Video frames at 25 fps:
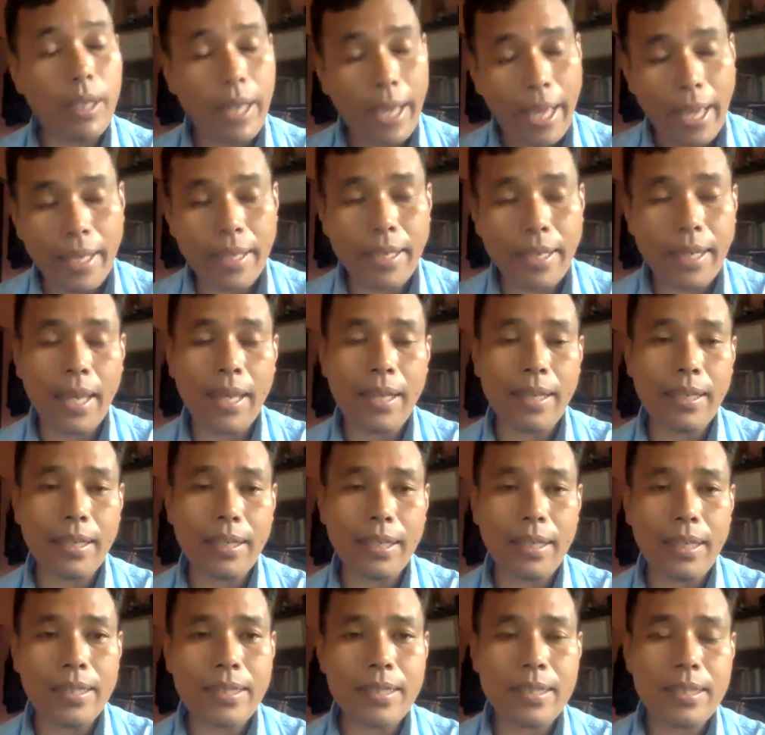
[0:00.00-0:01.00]

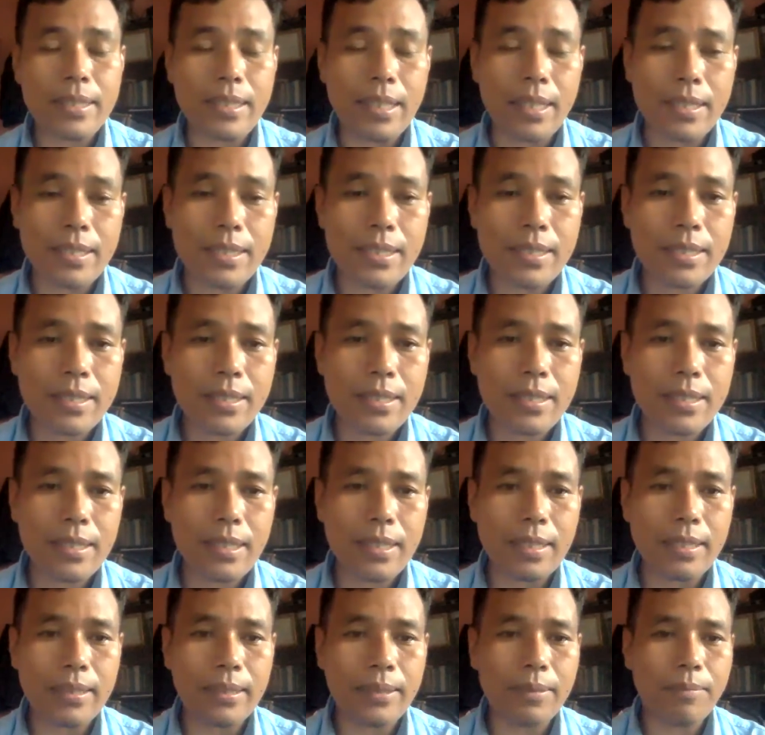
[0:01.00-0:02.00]
and this
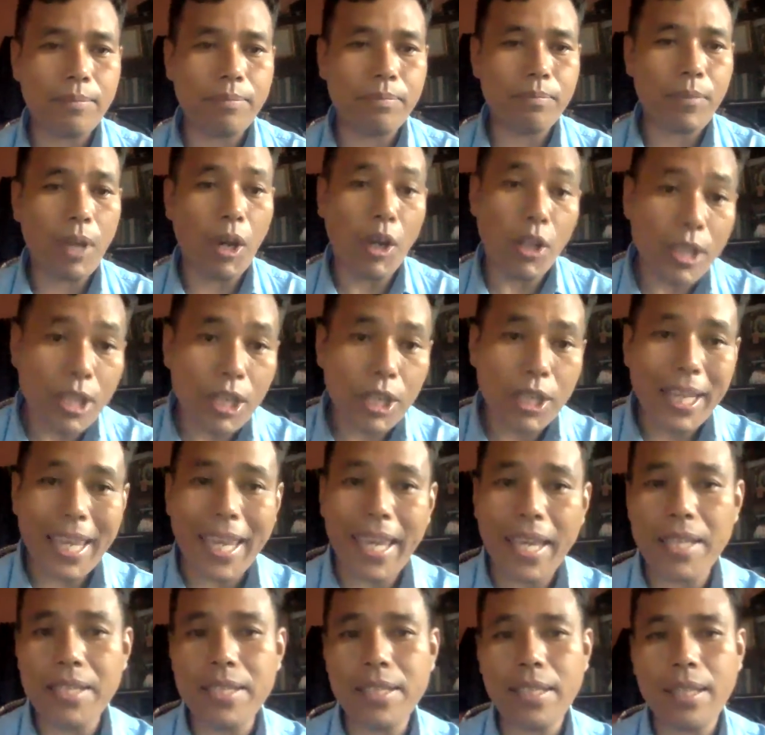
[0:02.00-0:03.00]
on the
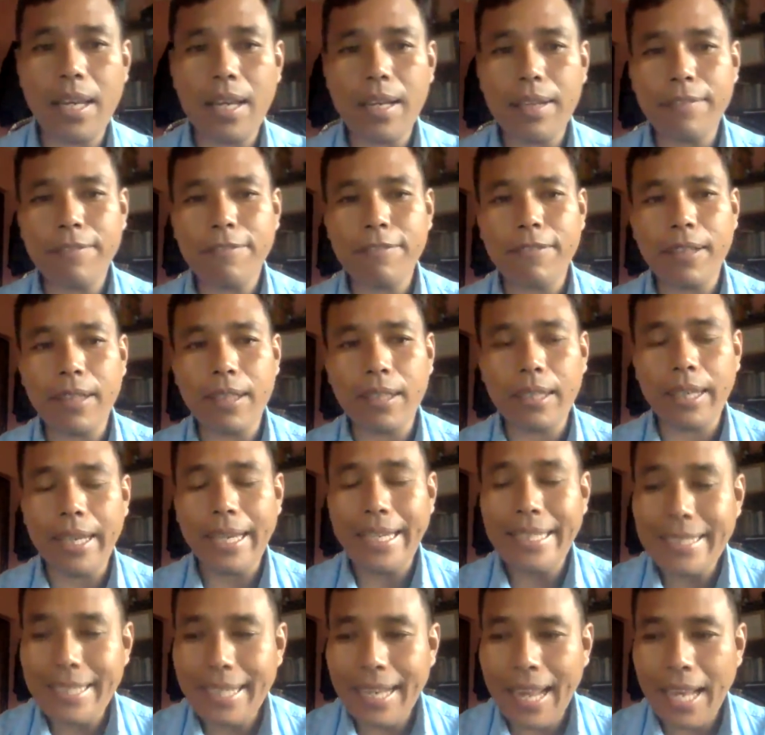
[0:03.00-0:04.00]
occasion of
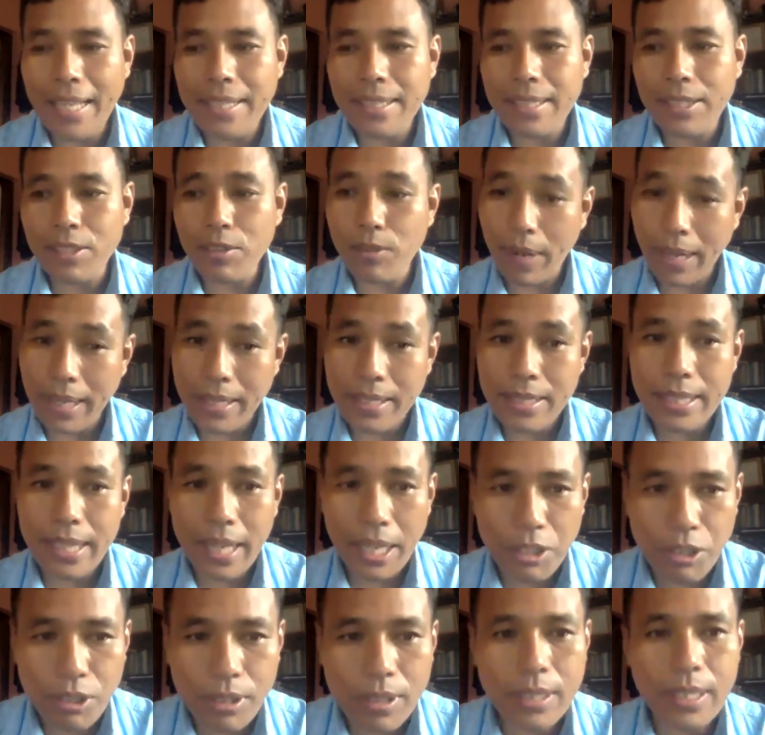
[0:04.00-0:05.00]
International
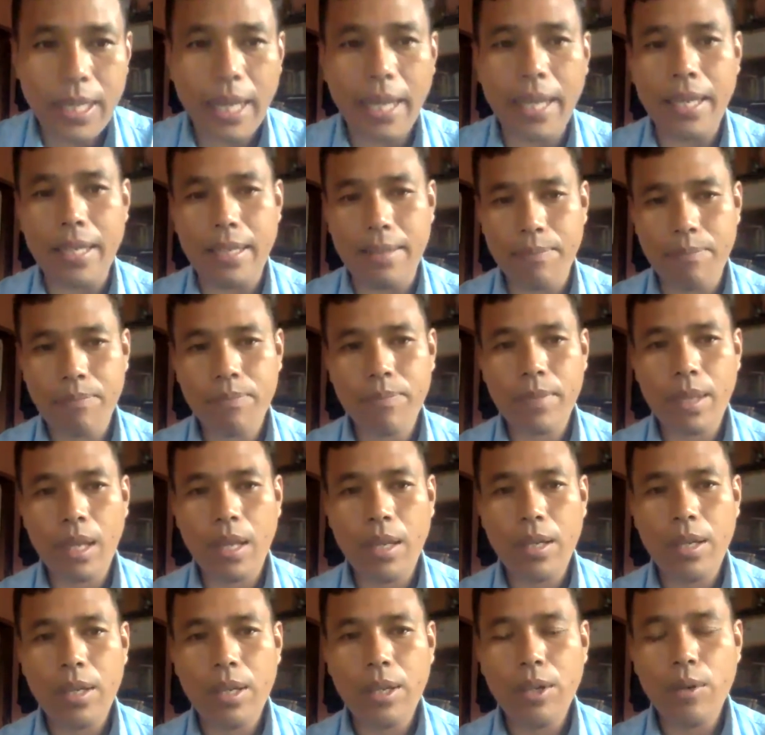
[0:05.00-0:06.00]
Translation Day,
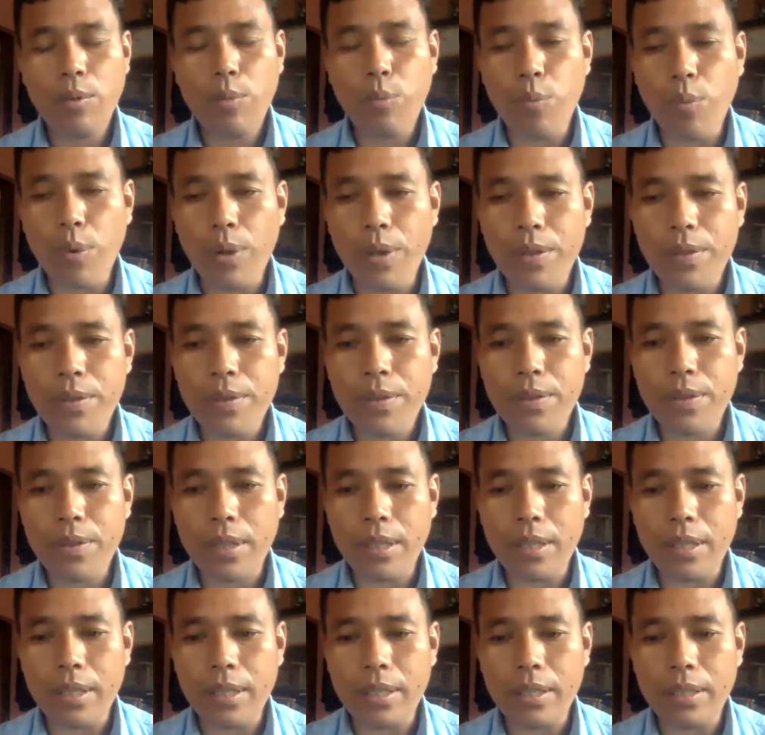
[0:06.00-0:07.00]
with
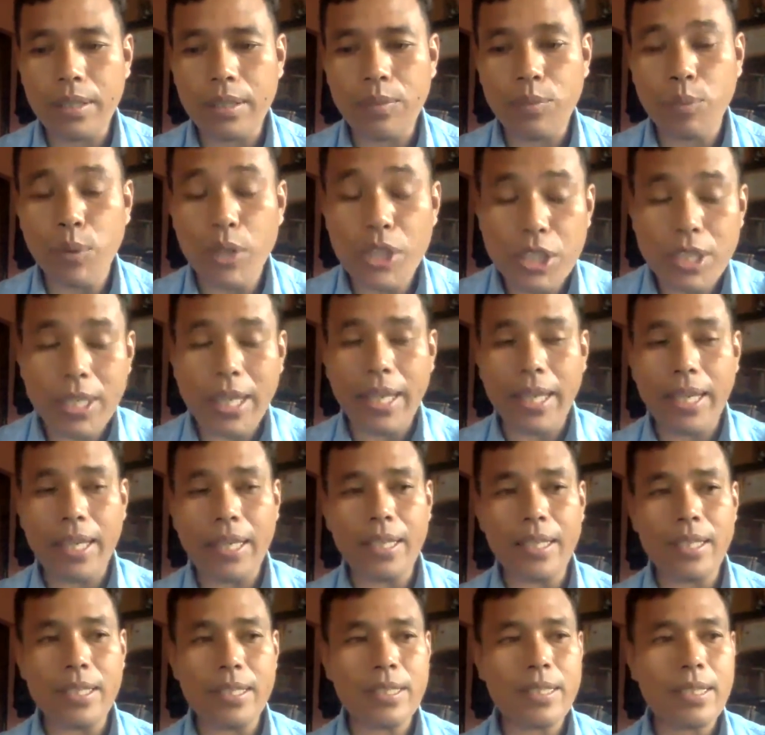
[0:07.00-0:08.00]
which
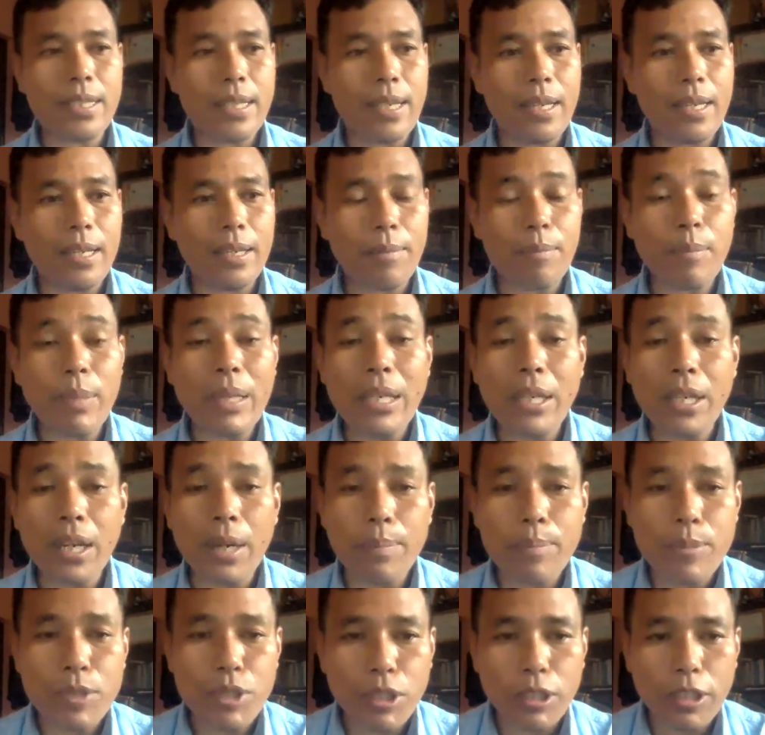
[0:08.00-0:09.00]
is being
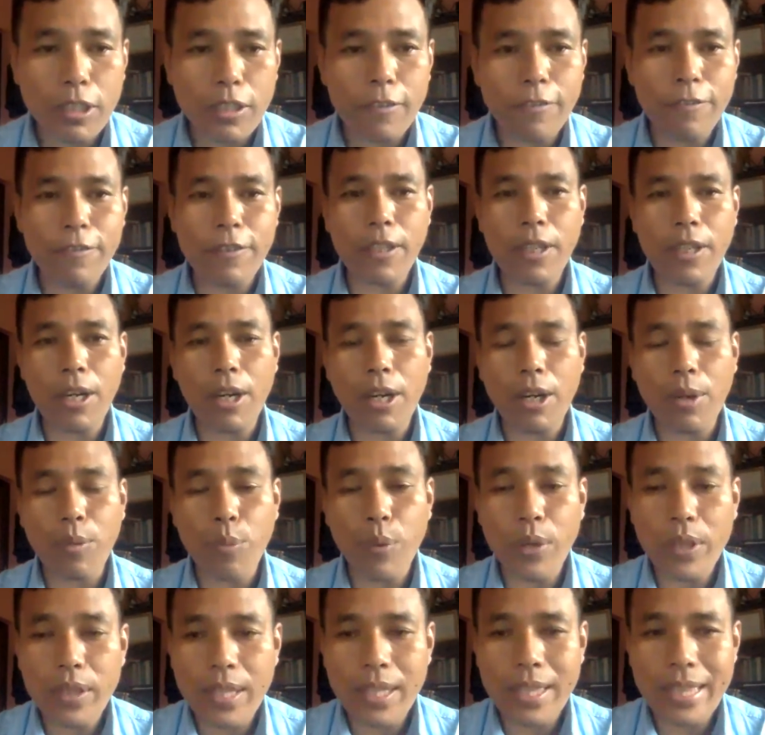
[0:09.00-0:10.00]
observed
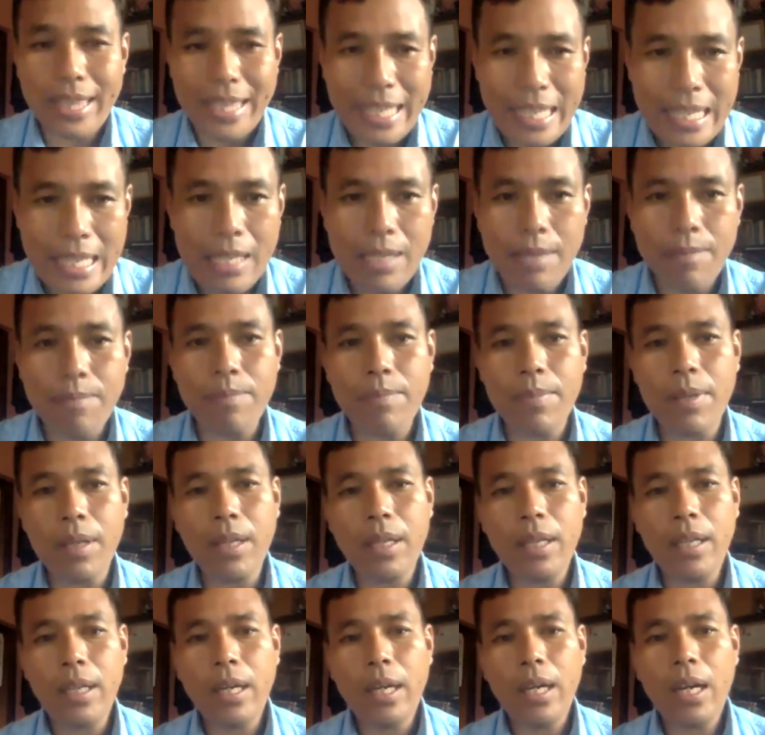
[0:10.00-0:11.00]
with the theme
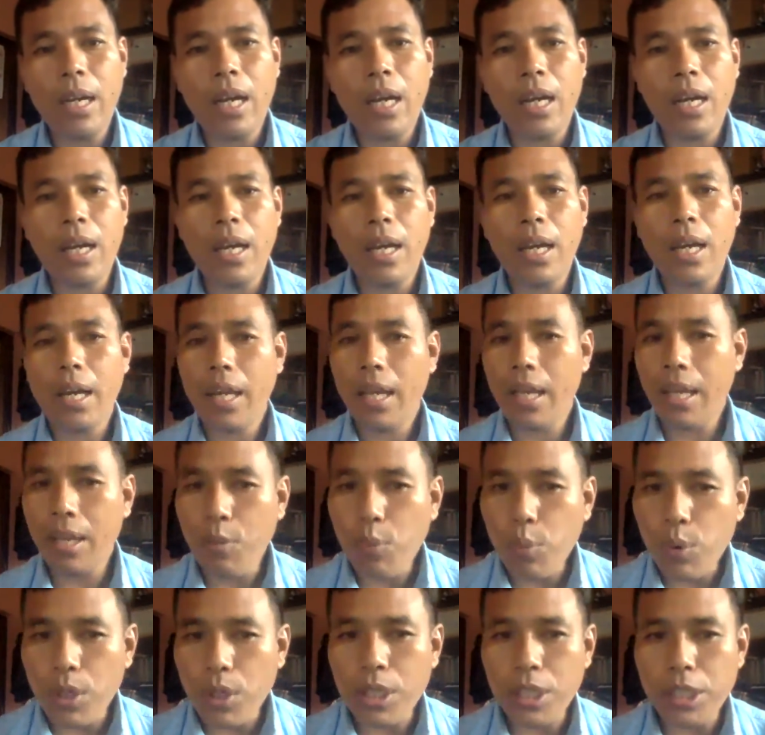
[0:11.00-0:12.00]
"A
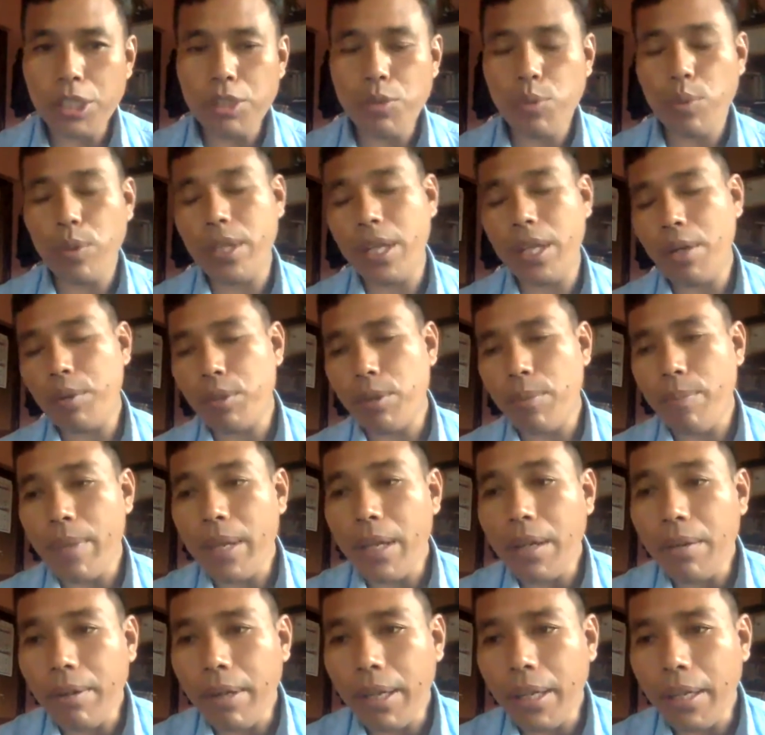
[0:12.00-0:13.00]
World Without
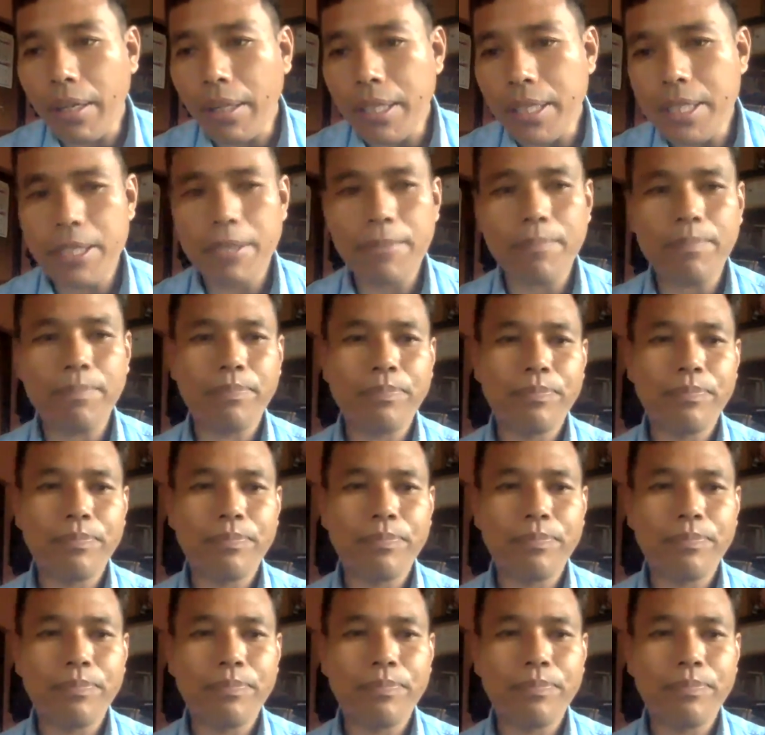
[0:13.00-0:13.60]
Barriers."